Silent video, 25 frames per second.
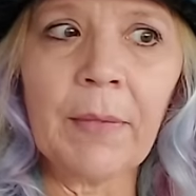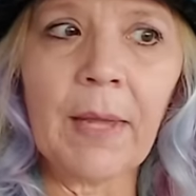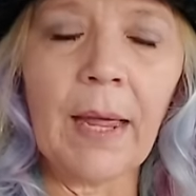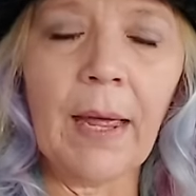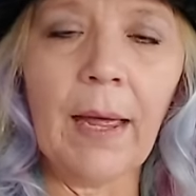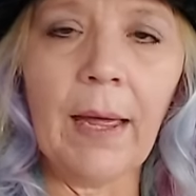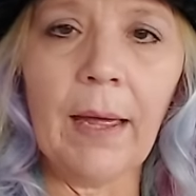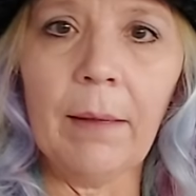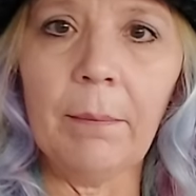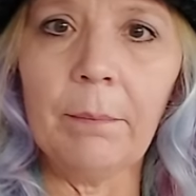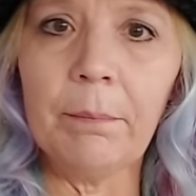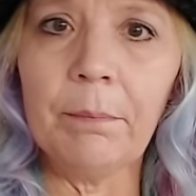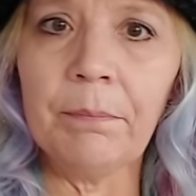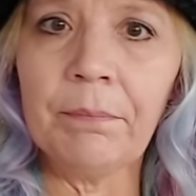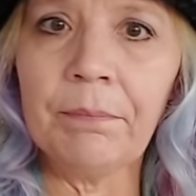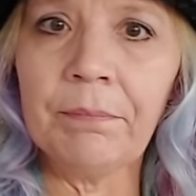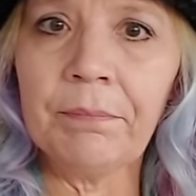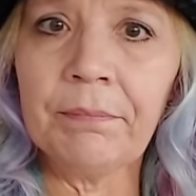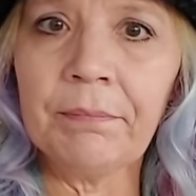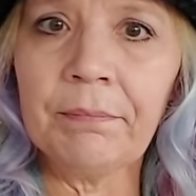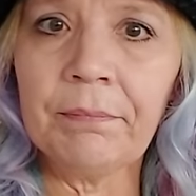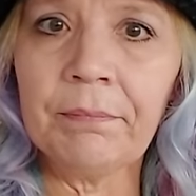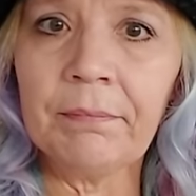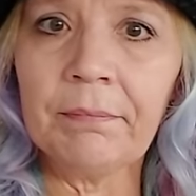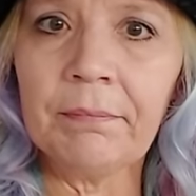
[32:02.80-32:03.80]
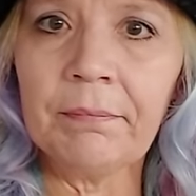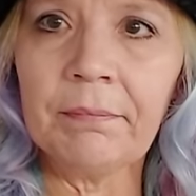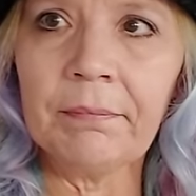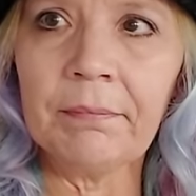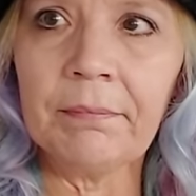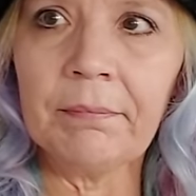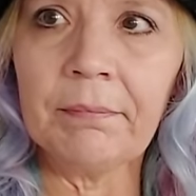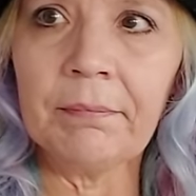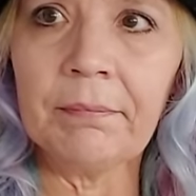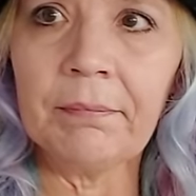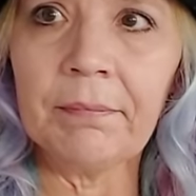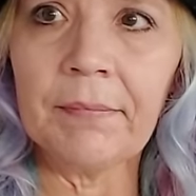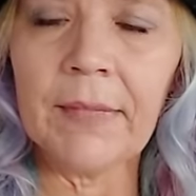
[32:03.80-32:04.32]
um,
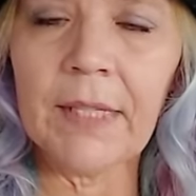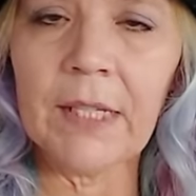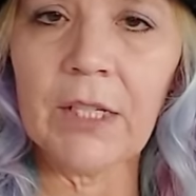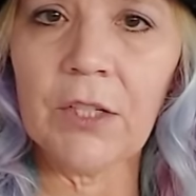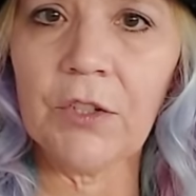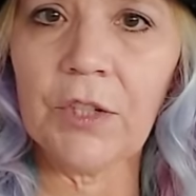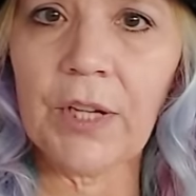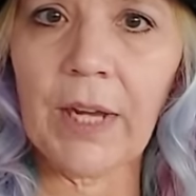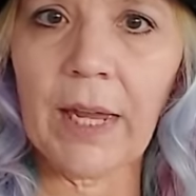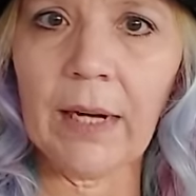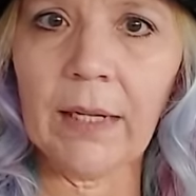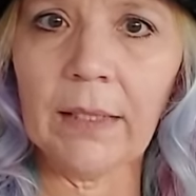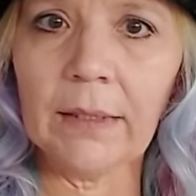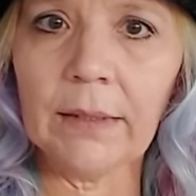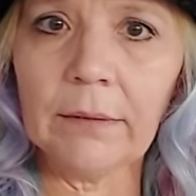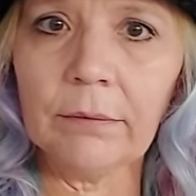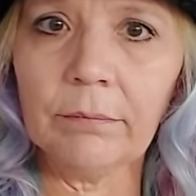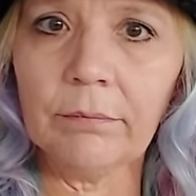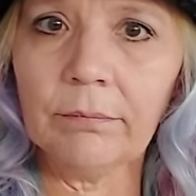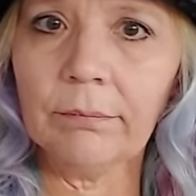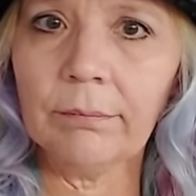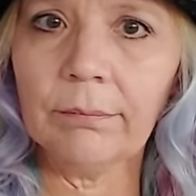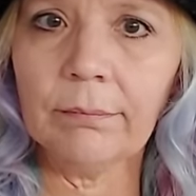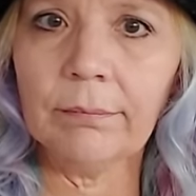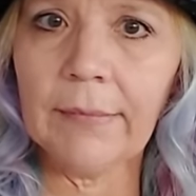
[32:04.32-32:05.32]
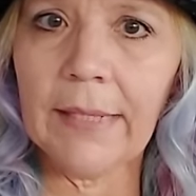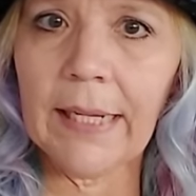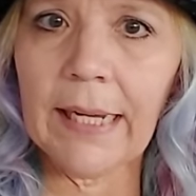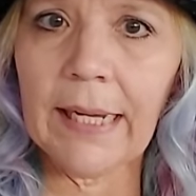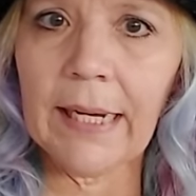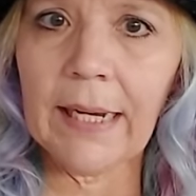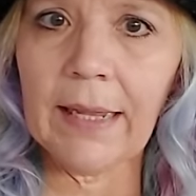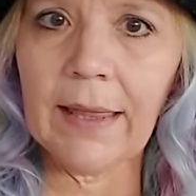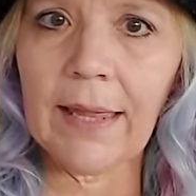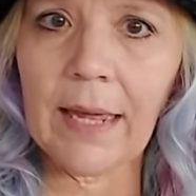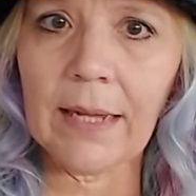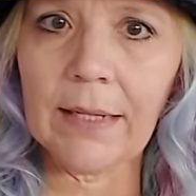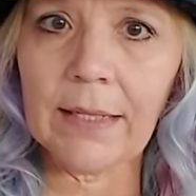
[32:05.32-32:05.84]
this channel hit
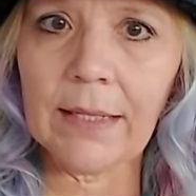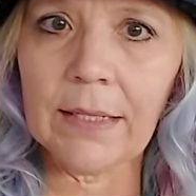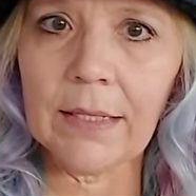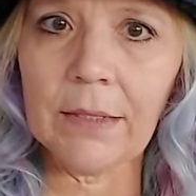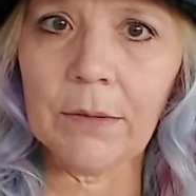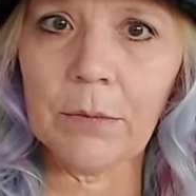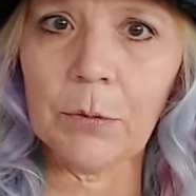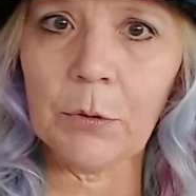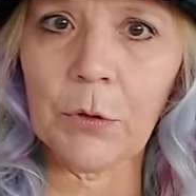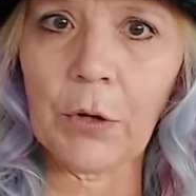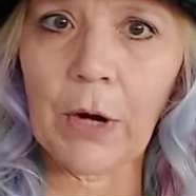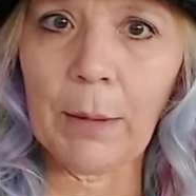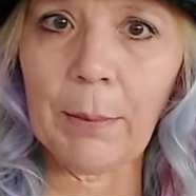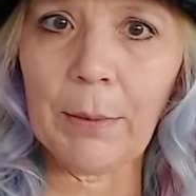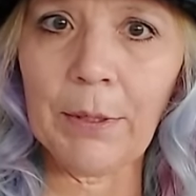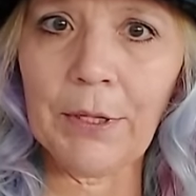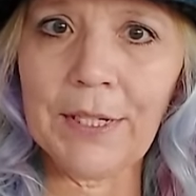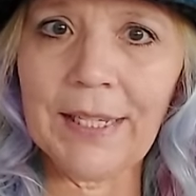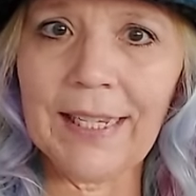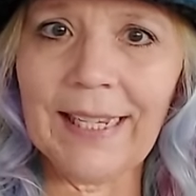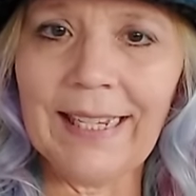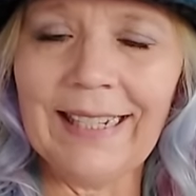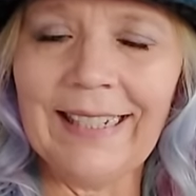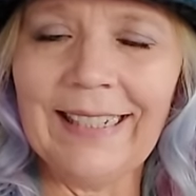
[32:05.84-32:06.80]
a thousand subscribers.